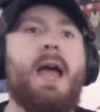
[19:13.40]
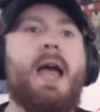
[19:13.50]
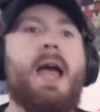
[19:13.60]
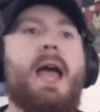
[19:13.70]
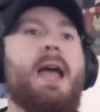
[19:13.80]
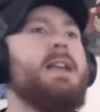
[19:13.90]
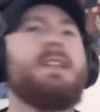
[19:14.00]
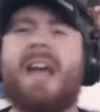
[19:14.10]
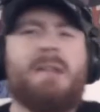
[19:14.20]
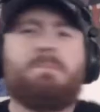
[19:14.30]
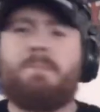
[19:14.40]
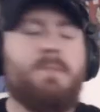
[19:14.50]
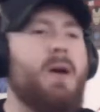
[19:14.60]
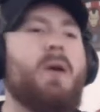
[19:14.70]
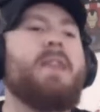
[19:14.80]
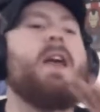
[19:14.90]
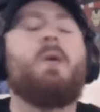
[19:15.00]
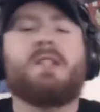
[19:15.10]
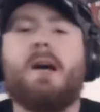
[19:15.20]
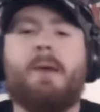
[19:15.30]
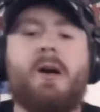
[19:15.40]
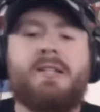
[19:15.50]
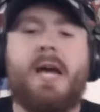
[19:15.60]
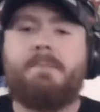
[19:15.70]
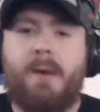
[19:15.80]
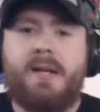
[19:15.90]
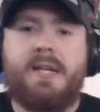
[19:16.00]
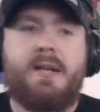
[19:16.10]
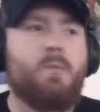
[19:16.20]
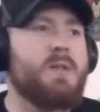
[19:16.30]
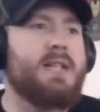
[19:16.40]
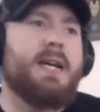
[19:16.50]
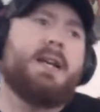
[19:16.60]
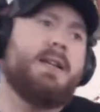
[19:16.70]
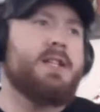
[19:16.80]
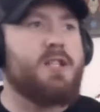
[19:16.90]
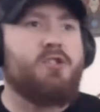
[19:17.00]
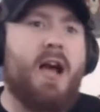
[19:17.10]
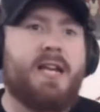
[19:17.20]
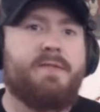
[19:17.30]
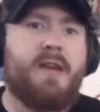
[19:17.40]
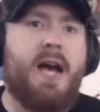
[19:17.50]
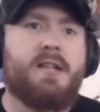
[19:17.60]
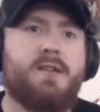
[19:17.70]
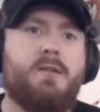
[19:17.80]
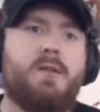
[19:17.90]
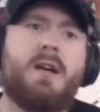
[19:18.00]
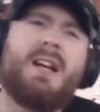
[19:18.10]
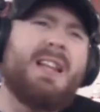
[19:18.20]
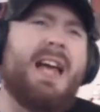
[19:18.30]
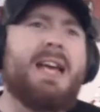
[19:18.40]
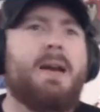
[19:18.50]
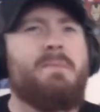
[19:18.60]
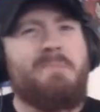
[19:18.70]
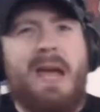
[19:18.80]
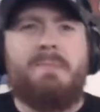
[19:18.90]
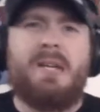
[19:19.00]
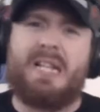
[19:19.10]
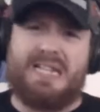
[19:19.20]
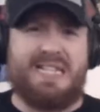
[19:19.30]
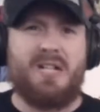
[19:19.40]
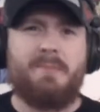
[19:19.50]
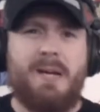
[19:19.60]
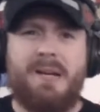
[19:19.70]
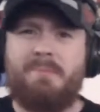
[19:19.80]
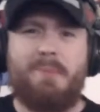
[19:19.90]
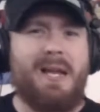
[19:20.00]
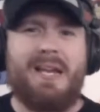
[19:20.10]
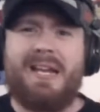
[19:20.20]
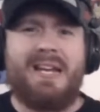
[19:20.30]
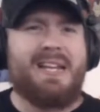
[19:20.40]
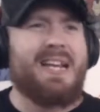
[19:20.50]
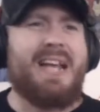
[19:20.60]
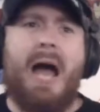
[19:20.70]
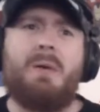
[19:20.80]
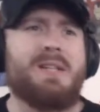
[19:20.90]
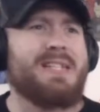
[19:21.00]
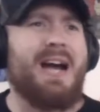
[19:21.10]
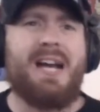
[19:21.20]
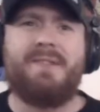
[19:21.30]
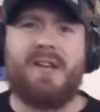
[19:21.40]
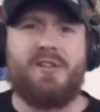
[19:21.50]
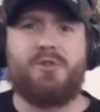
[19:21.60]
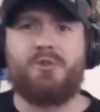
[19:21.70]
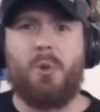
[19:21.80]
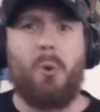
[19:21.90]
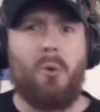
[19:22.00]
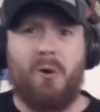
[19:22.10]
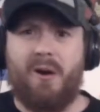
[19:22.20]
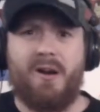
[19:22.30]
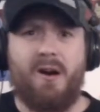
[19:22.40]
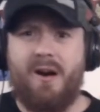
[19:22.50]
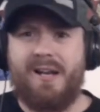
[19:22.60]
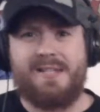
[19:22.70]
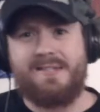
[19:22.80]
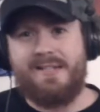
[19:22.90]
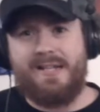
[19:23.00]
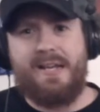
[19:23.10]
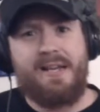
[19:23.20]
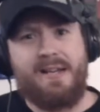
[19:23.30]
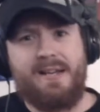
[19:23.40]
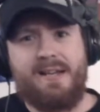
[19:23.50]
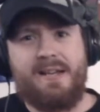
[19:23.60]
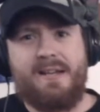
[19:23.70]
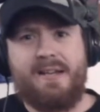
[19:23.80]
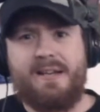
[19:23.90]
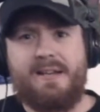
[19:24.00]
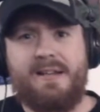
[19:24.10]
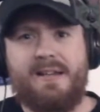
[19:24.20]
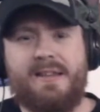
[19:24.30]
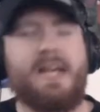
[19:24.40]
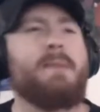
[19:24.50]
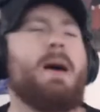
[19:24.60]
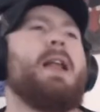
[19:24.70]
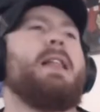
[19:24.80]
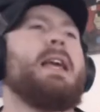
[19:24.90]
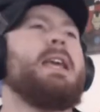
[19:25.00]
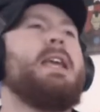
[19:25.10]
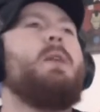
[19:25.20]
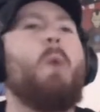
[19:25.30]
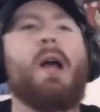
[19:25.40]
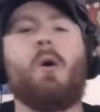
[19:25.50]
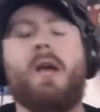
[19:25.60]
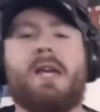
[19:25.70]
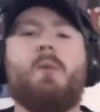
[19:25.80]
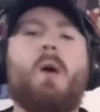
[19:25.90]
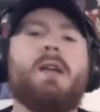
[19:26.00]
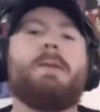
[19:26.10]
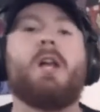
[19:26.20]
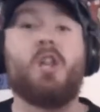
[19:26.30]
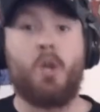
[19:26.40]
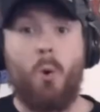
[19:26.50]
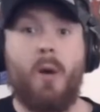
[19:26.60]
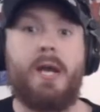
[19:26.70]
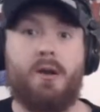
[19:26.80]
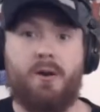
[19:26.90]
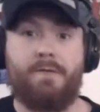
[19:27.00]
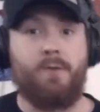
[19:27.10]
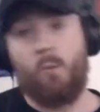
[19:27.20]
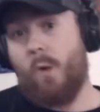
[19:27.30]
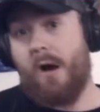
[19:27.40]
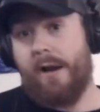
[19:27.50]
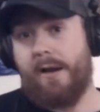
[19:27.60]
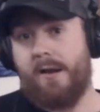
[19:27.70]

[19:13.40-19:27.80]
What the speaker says: And they always talk about how Ted Bundy was, like, this attractive guy, too. Like, maybe a little bit, but the guy was kind of a dork, honestly. Think about it. Like, he wanted to be a lawyer, for one.